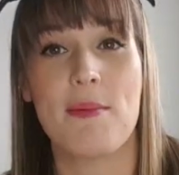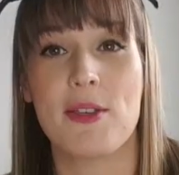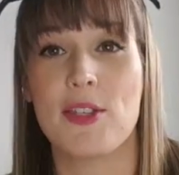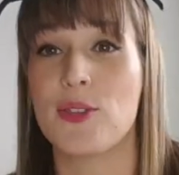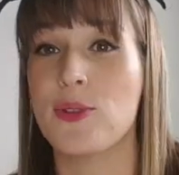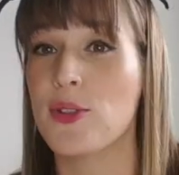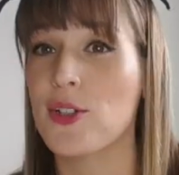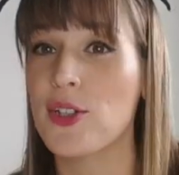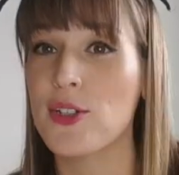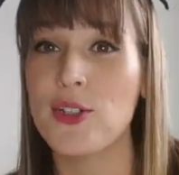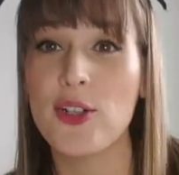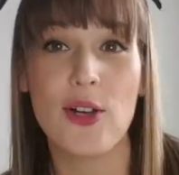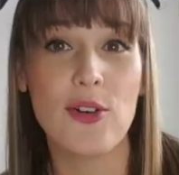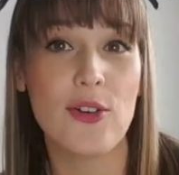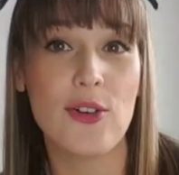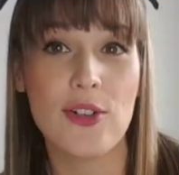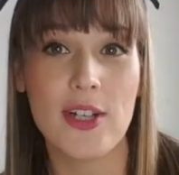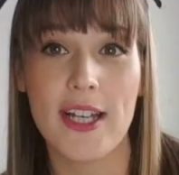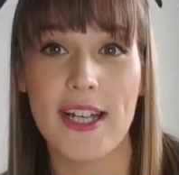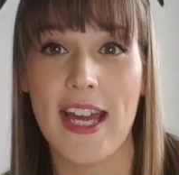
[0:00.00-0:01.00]
You can no
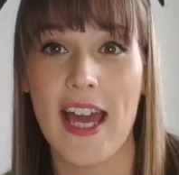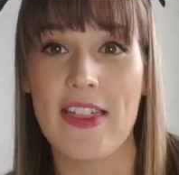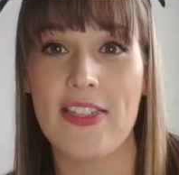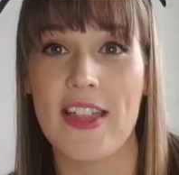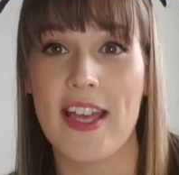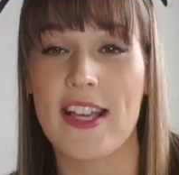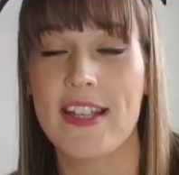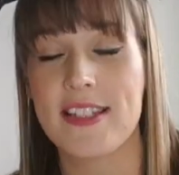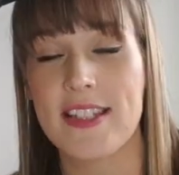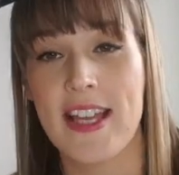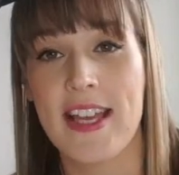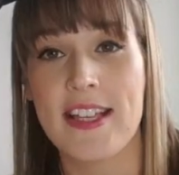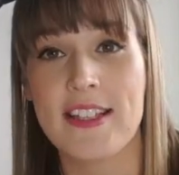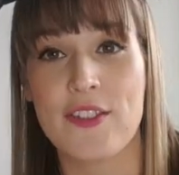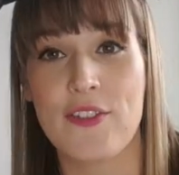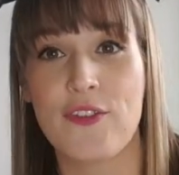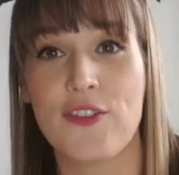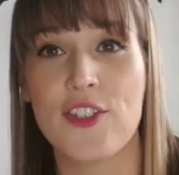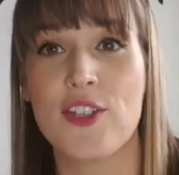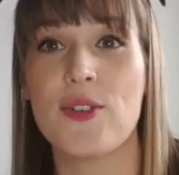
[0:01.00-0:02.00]
longer get this. It is
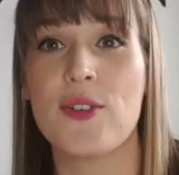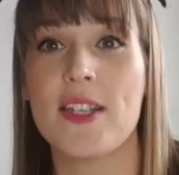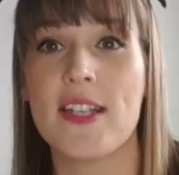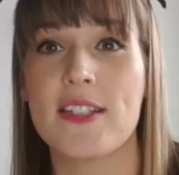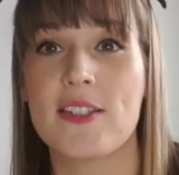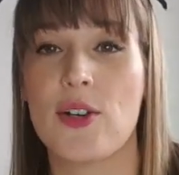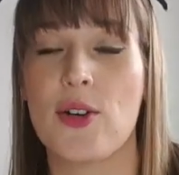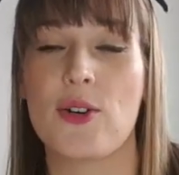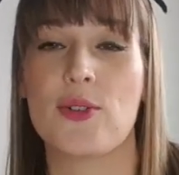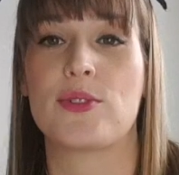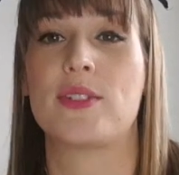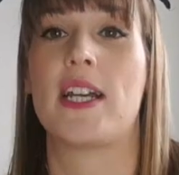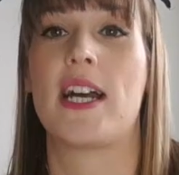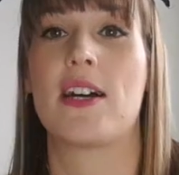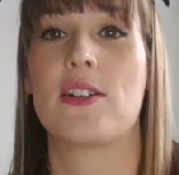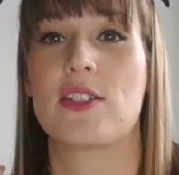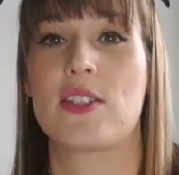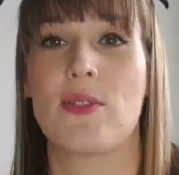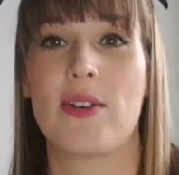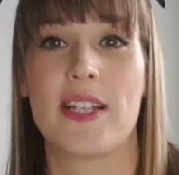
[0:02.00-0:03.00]
a few years old
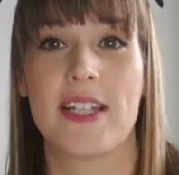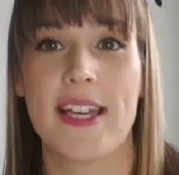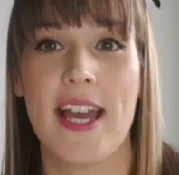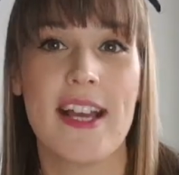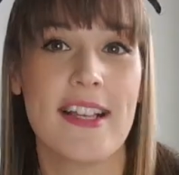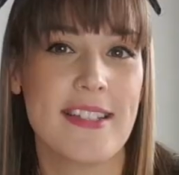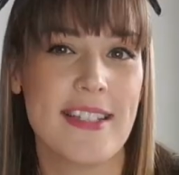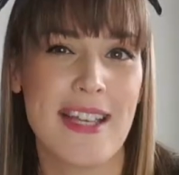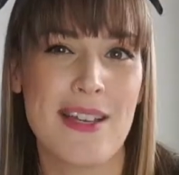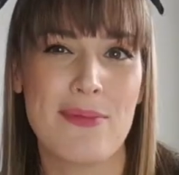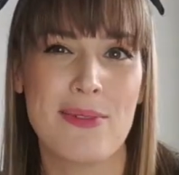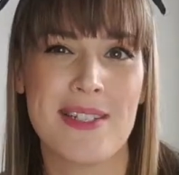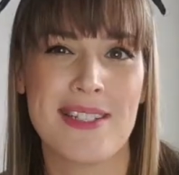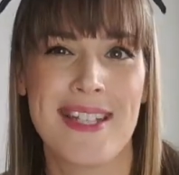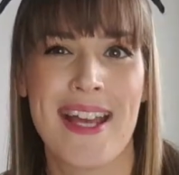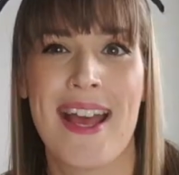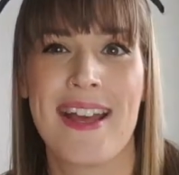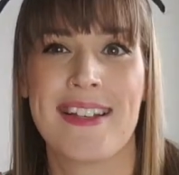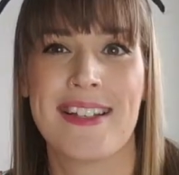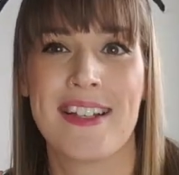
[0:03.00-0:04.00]
now, so I guess it would
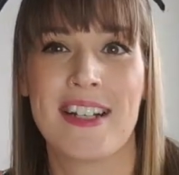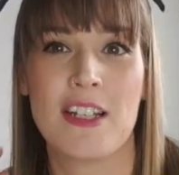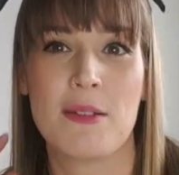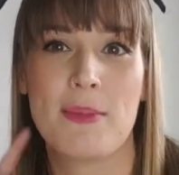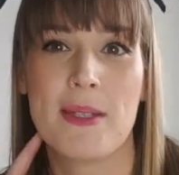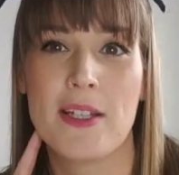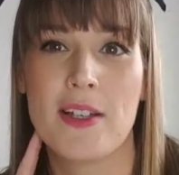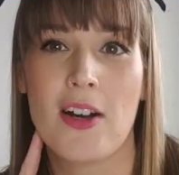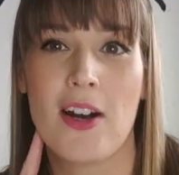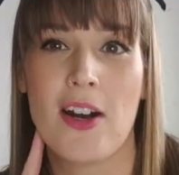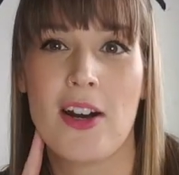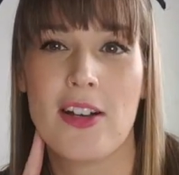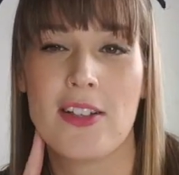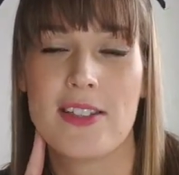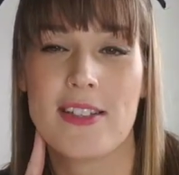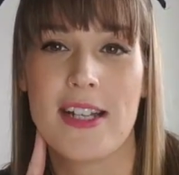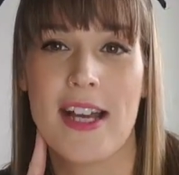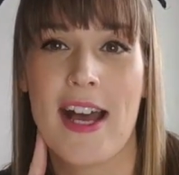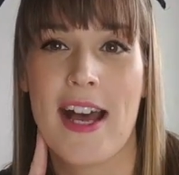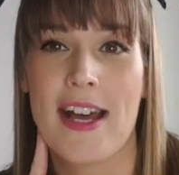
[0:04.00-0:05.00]
technically be
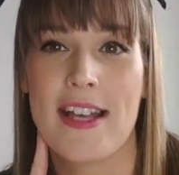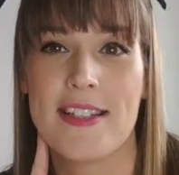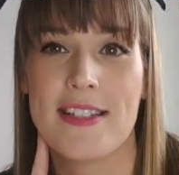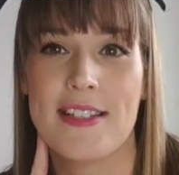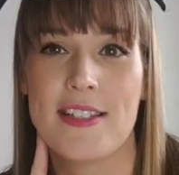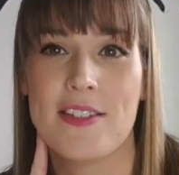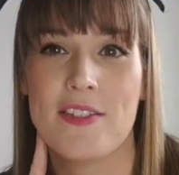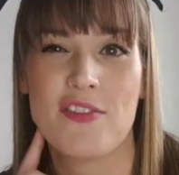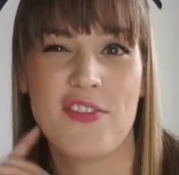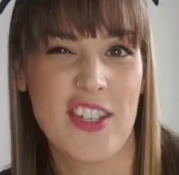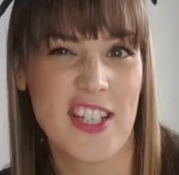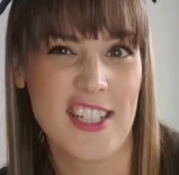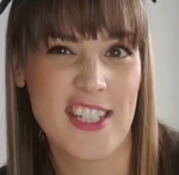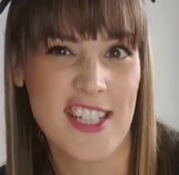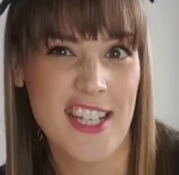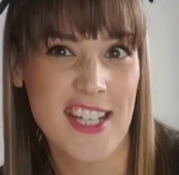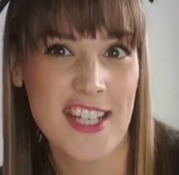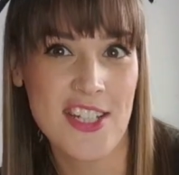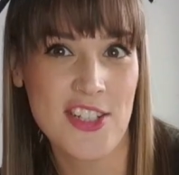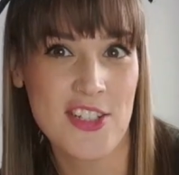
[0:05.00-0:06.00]
cast as
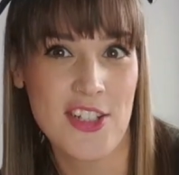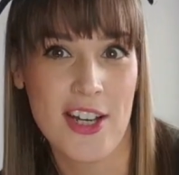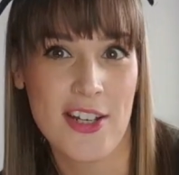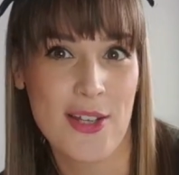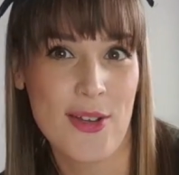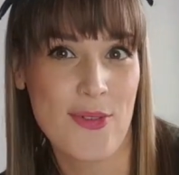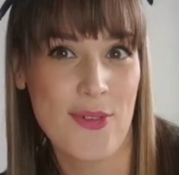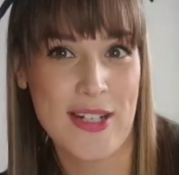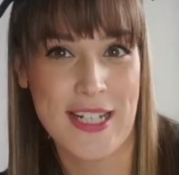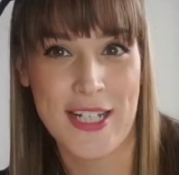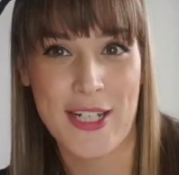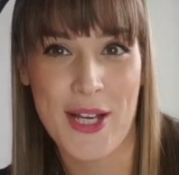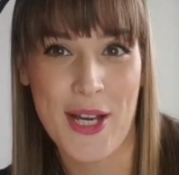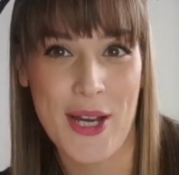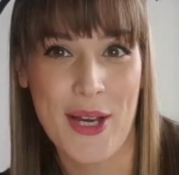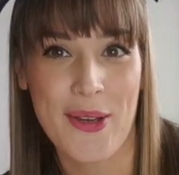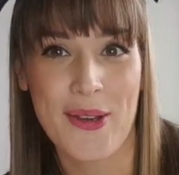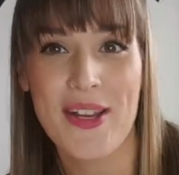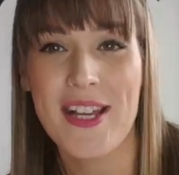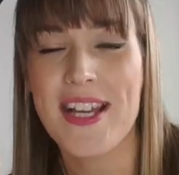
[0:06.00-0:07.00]
vintage. I don't really
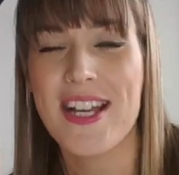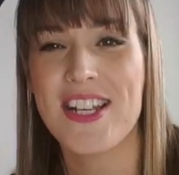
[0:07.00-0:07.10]
know.